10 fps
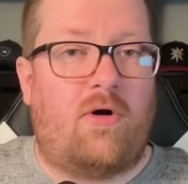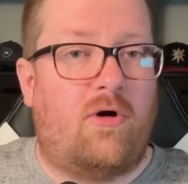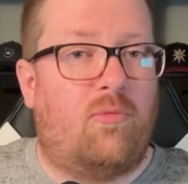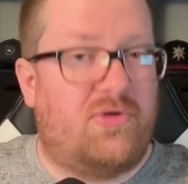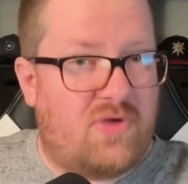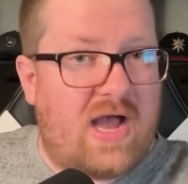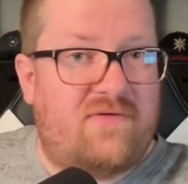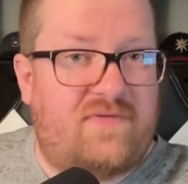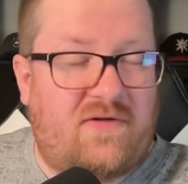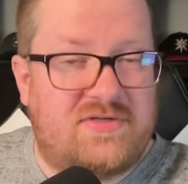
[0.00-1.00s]
Will you have
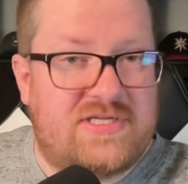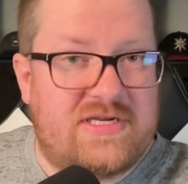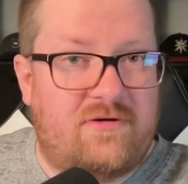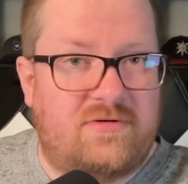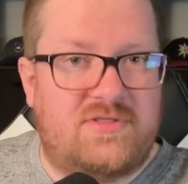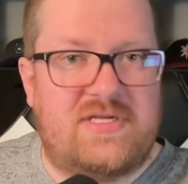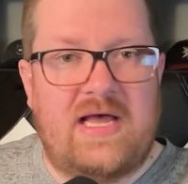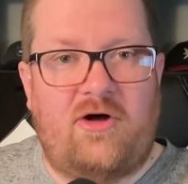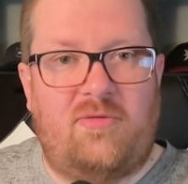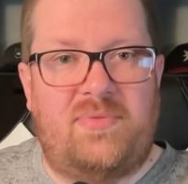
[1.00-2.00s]
volunteers to
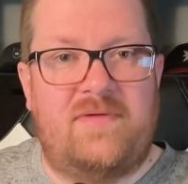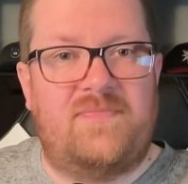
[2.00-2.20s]
help?